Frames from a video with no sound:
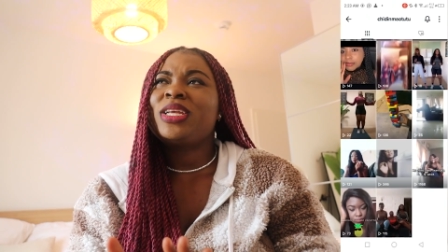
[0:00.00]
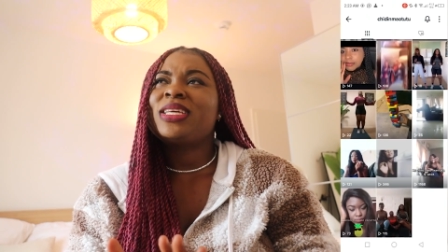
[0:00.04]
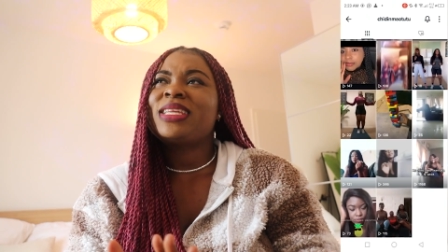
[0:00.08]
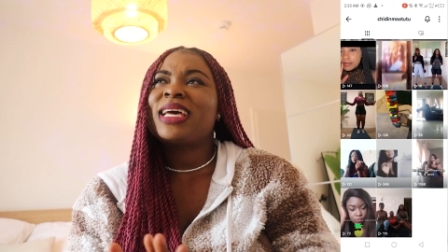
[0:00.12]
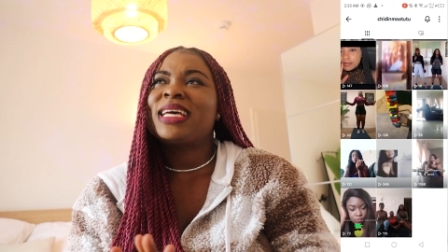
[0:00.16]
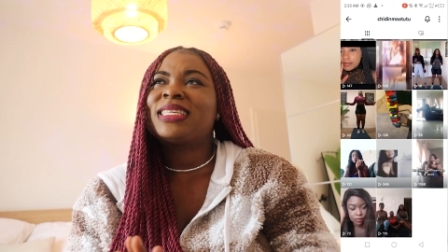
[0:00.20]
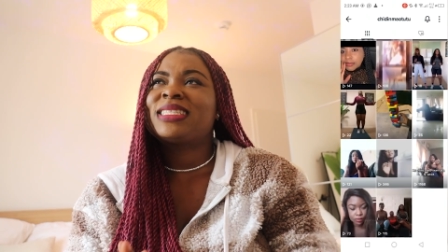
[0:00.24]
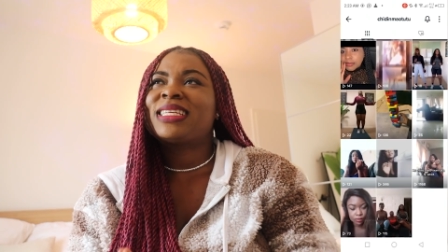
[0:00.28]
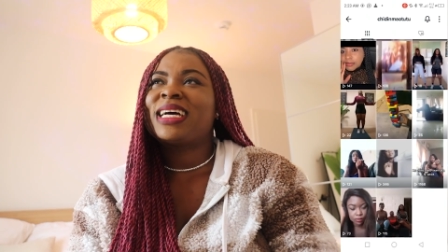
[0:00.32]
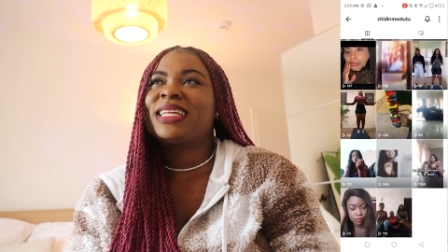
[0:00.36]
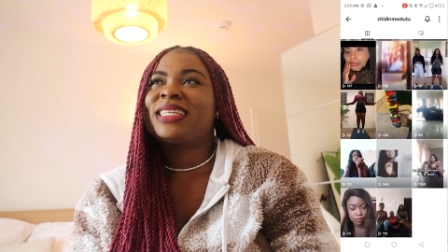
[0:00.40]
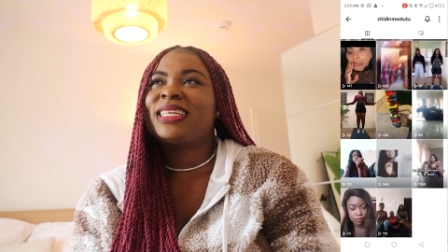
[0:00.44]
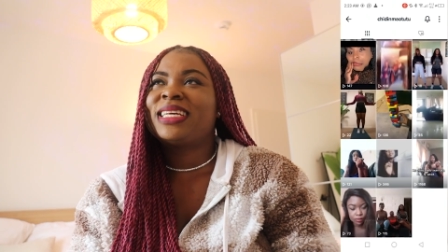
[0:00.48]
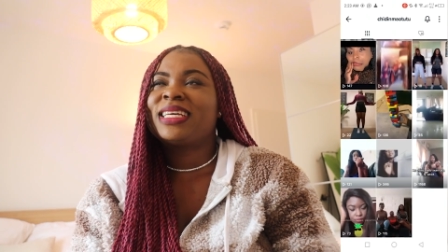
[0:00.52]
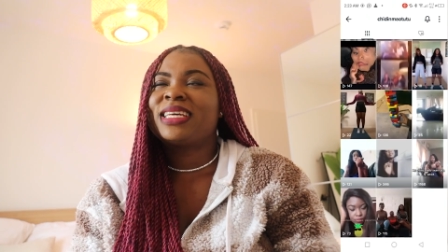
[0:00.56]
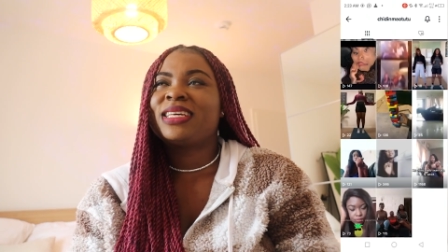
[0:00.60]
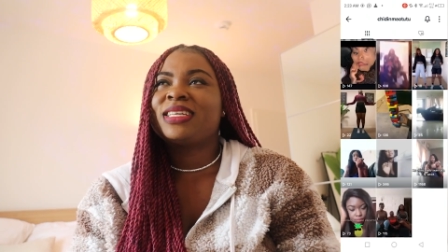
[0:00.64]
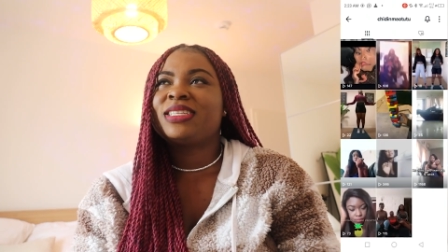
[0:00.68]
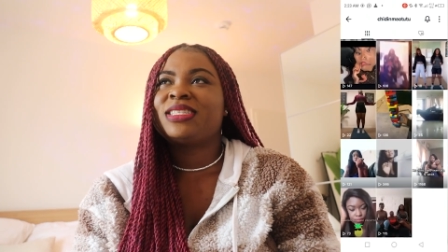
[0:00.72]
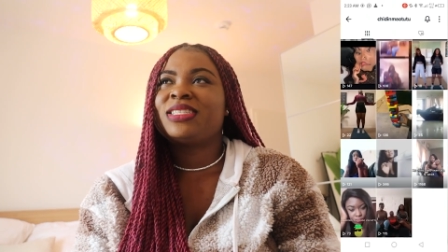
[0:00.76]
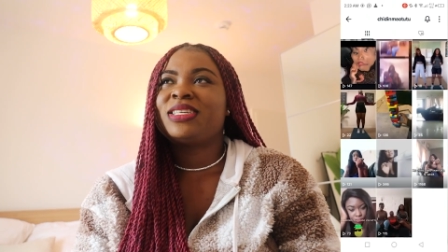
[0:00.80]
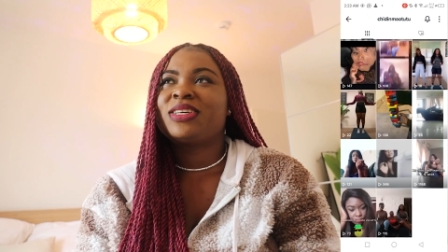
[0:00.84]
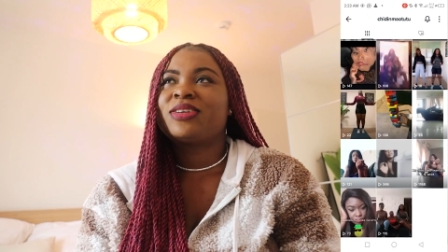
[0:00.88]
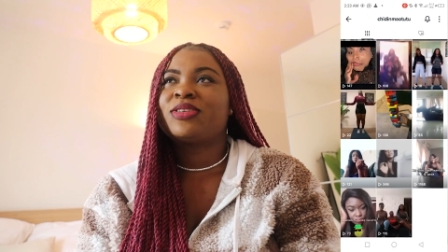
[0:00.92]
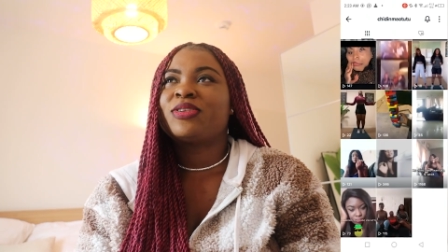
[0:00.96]
did I start
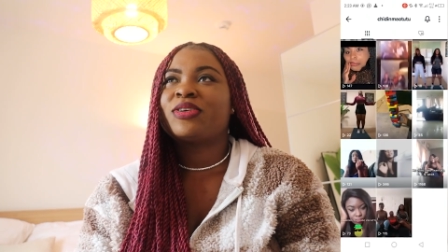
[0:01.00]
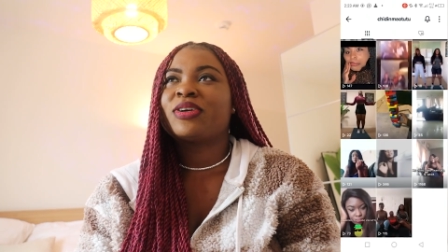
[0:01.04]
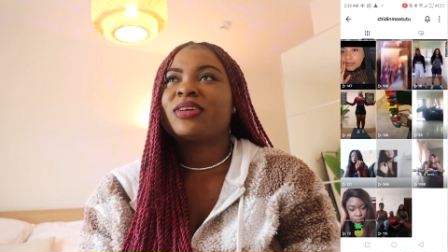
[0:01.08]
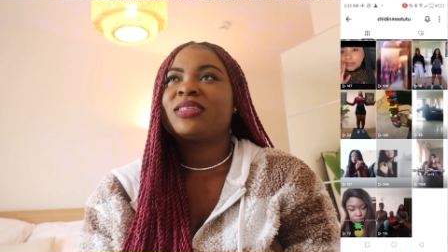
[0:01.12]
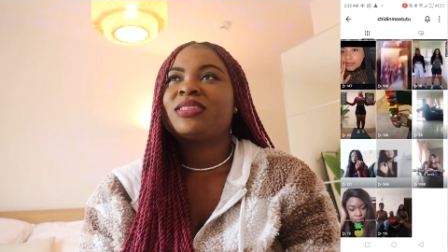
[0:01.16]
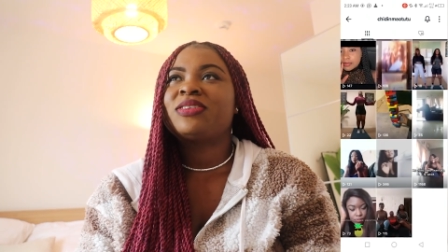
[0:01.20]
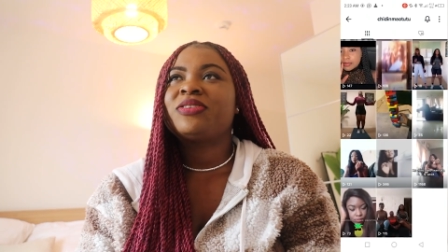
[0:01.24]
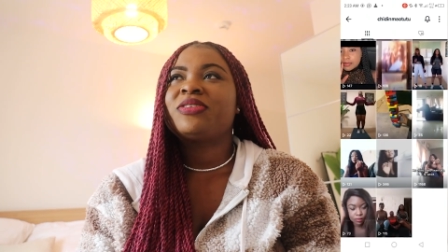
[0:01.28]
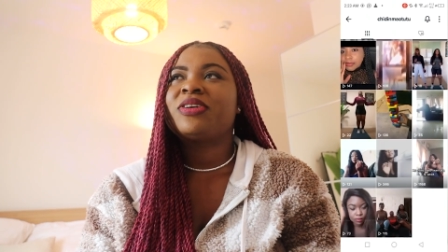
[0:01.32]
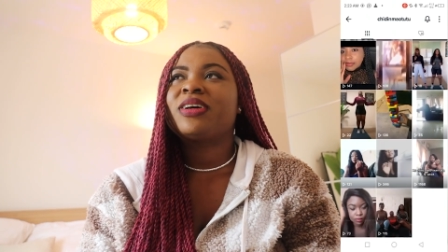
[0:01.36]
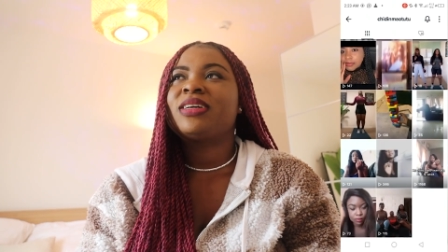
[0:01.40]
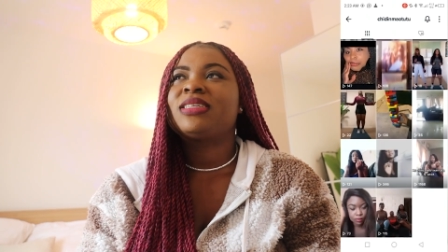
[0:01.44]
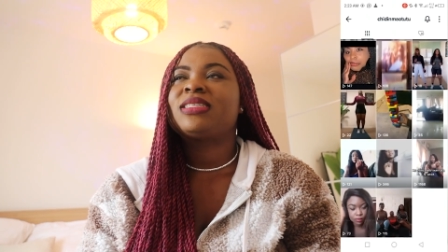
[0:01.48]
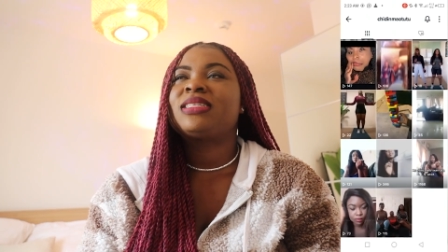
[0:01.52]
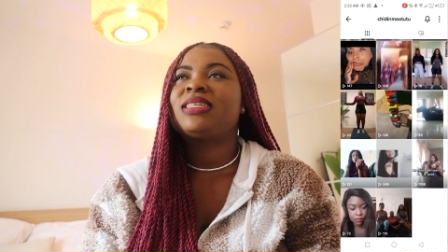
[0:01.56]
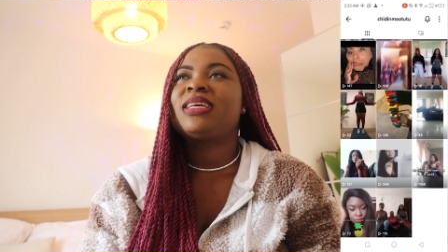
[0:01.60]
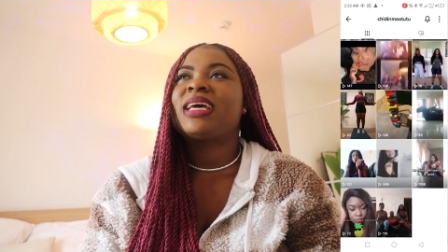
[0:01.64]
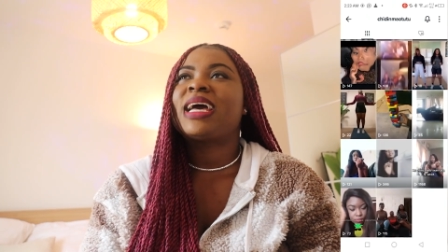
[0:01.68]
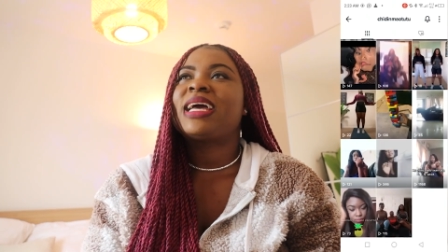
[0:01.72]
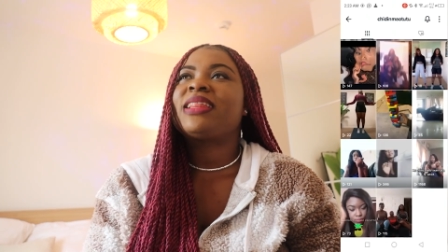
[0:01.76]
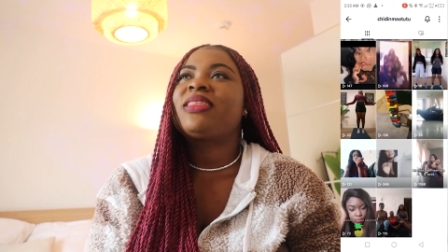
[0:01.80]
taking TikTok seriously?